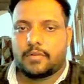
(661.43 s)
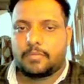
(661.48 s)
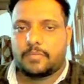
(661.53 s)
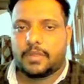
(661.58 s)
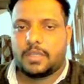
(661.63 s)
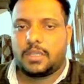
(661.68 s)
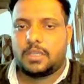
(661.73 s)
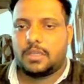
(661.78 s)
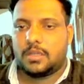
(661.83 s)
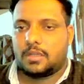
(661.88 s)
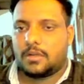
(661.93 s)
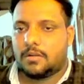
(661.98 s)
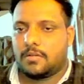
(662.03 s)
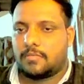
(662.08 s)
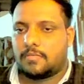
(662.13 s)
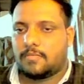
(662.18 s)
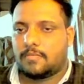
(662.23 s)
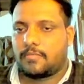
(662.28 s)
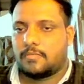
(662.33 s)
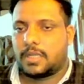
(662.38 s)
here,
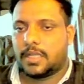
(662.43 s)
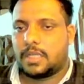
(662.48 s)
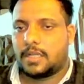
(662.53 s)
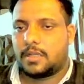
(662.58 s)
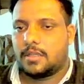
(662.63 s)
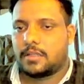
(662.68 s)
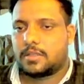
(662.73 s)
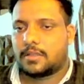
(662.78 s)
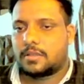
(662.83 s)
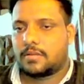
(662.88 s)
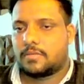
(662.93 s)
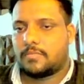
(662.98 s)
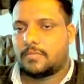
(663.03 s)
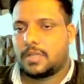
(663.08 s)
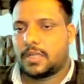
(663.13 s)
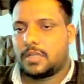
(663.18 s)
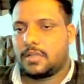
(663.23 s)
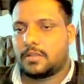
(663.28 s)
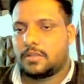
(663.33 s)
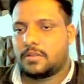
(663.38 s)
minus
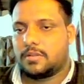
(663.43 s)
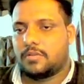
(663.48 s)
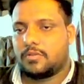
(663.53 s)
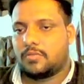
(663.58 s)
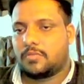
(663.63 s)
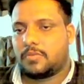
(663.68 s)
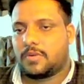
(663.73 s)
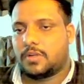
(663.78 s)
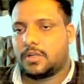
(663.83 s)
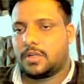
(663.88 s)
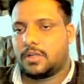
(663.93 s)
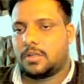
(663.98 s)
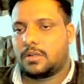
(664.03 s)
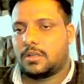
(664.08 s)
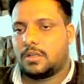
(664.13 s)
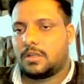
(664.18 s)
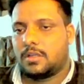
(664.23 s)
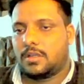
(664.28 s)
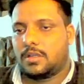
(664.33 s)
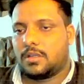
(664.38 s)

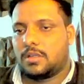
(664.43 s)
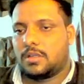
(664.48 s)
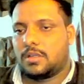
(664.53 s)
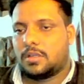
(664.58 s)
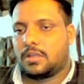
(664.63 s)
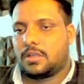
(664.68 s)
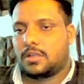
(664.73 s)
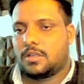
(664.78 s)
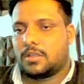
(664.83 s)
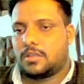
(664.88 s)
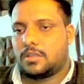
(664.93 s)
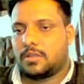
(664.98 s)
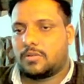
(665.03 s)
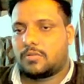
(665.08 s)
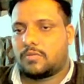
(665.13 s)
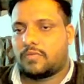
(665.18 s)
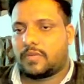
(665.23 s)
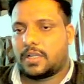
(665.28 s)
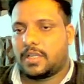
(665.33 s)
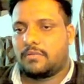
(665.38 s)

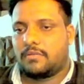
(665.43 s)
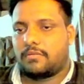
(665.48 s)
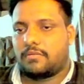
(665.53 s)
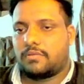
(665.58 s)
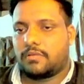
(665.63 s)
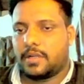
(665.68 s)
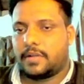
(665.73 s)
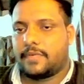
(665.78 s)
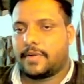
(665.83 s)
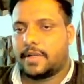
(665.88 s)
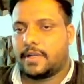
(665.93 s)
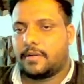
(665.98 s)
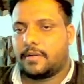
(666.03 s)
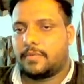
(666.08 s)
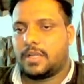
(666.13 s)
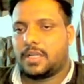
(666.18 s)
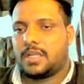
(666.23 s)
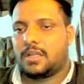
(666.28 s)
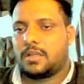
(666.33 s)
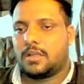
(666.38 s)
0.025 divided
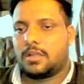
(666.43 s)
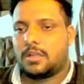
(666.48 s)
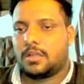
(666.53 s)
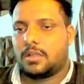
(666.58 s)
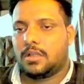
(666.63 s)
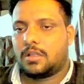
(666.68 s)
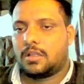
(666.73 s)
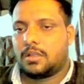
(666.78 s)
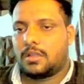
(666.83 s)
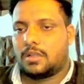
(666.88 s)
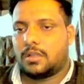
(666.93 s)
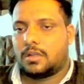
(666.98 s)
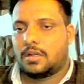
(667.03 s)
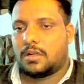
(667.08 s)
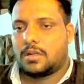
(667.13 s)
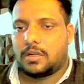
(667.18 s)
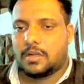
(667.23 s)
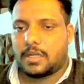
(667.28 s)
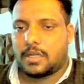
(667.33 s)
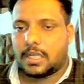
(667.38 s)
by
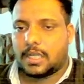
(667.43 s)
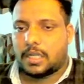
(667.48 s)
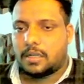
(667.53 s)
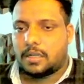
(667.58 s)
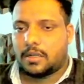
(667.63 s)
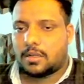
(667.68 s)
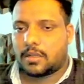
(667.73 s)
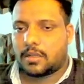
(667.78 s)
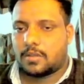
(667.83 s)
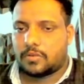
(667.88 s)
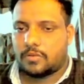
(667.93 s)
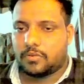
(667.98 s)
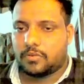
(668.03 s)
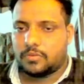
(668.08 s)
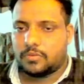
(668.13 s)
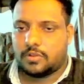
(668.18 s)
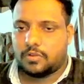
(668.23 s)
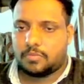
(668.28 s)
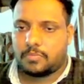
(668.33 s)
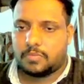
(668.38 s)
10, so
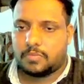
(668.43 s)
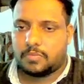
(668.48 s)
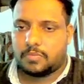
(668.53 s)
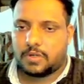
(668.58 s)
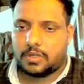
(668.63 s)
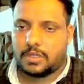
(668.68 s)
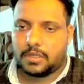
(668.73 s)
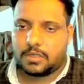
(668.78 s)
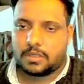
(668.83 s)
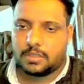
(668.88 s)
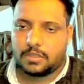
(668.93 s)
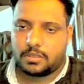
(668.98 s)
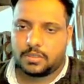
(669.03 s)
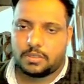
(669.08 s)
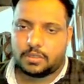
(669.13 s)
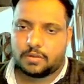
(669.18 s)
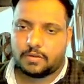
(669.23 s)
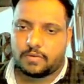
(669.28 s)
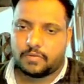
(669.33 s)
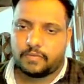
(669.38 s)

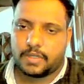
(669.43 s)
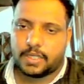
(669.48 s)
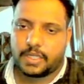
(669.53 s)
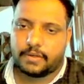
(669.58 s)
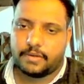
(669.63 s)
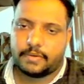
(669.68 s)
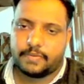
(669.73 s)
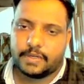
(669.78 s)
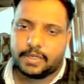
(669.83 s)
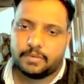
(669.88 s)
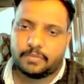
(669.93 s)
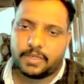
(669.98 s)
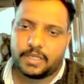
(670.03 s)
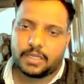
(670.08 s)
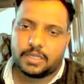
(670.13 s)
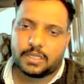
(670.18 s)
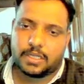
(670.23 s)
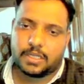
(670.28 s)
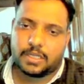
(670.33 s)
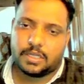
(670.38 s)
0.05 divided by
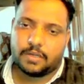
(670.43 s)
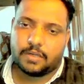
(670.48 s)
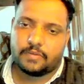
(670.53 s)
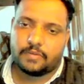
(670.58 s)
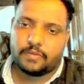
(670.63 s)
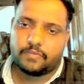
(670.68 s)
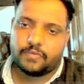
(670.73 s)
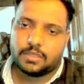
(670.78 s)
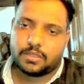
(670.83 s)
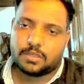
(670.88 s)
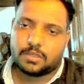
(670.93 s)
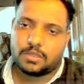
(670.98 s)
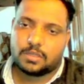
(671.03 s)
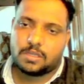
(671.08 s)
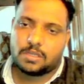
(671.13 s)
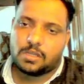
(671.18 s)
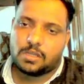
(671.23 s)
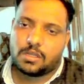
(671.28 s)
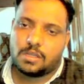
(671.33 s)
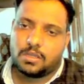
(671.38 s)
10, which is
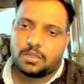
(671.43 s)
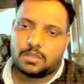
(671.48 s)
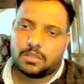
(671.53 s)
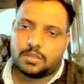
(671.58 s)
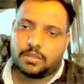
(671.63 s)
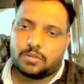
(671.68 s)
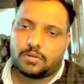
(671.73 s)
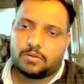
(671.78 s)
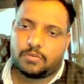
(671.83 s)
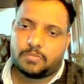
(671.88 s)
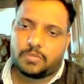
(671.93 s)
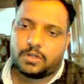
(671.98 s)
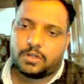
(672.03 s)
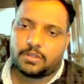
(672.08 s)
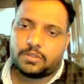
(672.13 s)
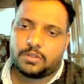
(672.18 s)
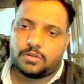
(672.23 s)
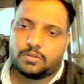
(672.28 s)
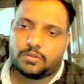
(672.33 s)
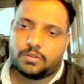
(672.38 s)

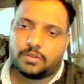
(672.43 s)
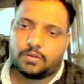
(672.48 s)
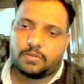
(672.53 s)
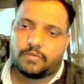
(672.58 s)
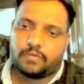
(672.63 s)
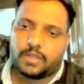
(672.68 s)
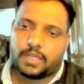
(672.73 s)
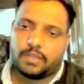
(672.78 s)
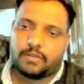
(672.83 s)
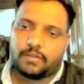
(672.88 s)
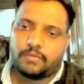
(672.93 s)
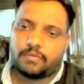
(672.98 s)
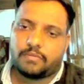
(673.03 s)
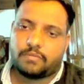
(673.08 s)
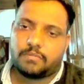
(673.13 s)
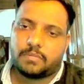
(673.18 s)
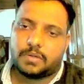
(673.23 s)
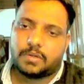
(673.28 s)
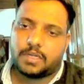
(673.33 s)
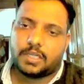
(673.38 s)
0.005
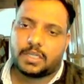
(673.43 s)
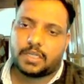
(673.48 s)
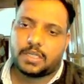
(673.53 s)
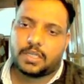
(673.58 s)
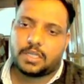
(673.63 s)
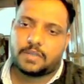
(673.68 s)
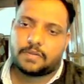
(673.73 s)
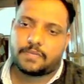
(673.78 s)
per degree.